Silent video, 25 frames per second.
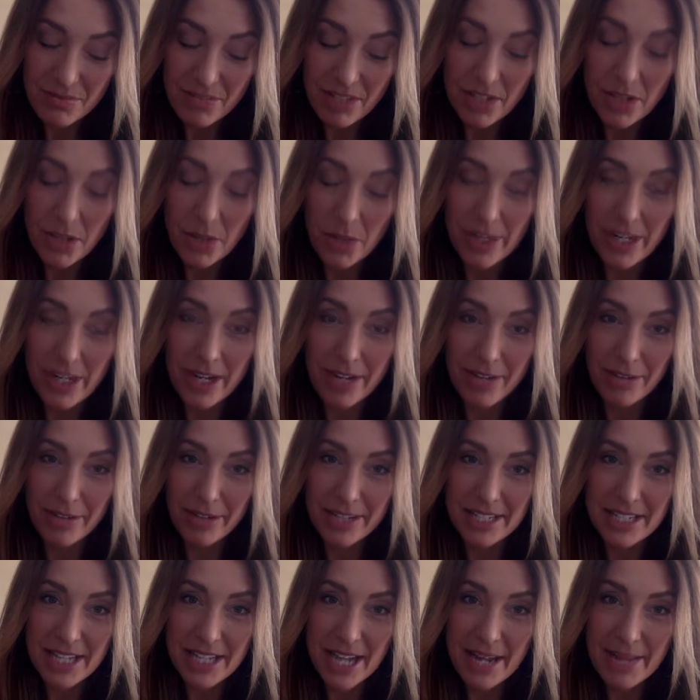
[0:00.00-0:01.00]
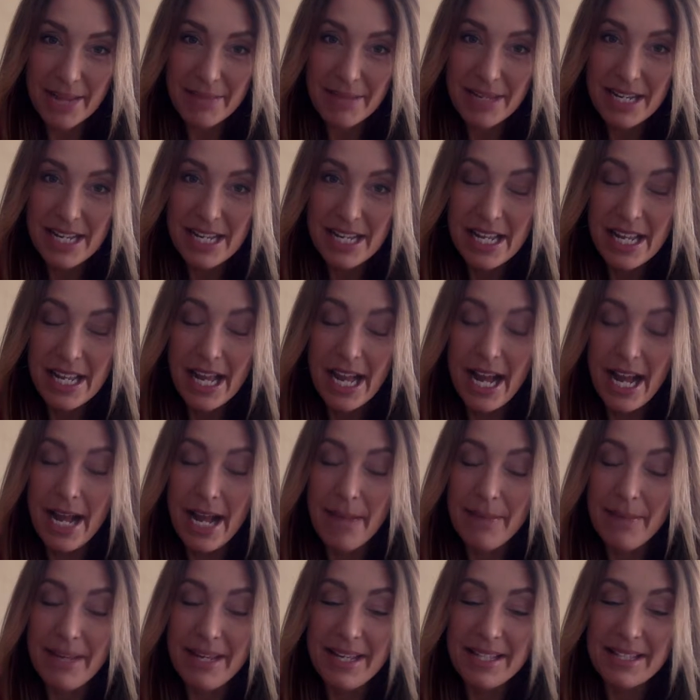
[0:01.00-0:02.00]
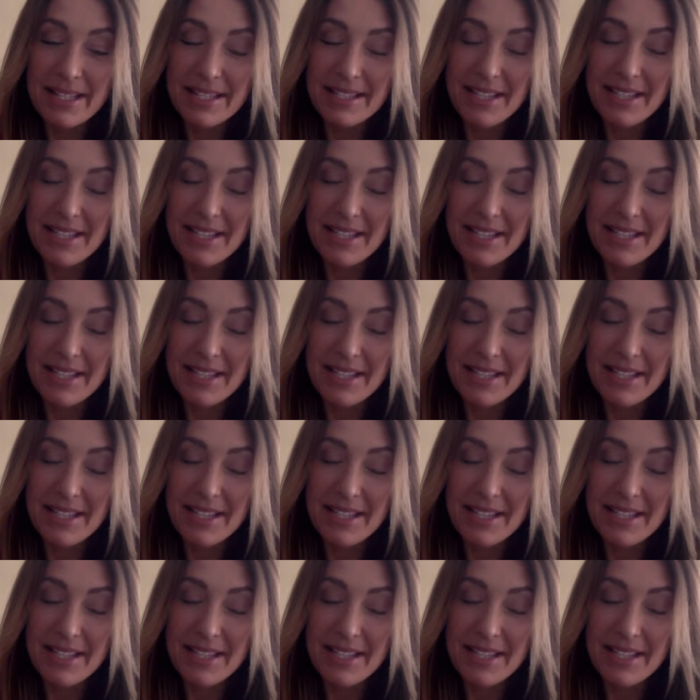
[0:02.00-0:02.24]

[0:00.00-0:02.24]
your recovery time is